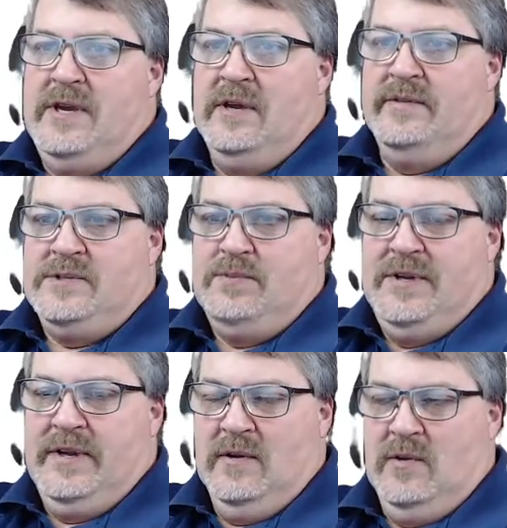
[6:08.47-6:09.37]
this
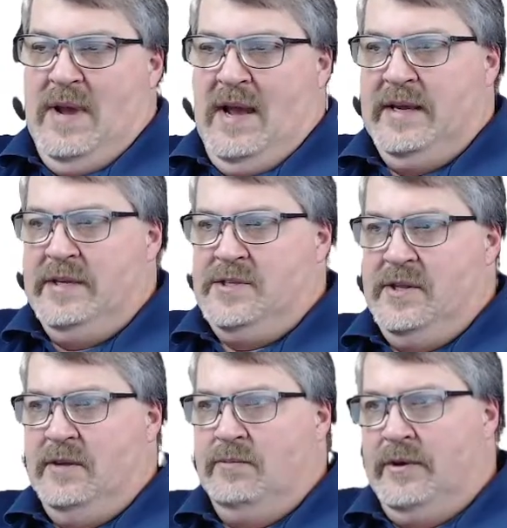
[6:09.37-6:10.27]
particular package that
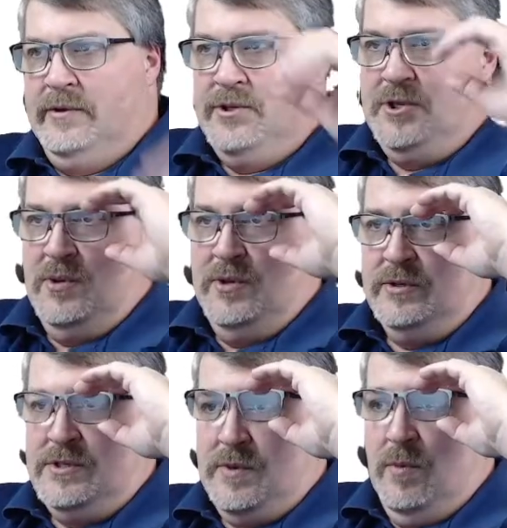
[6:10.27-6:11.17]
I'm going to show you in
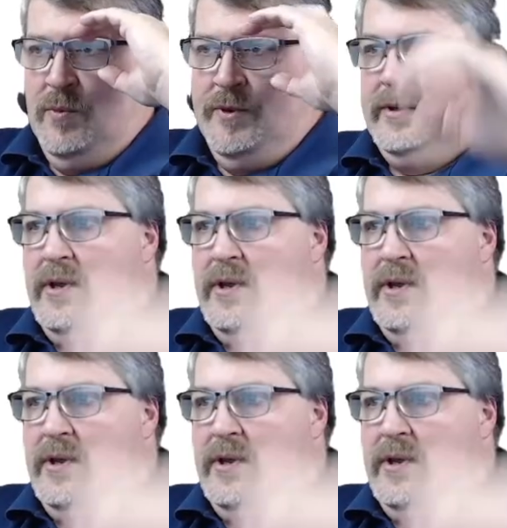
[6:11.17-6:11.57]
just a moment,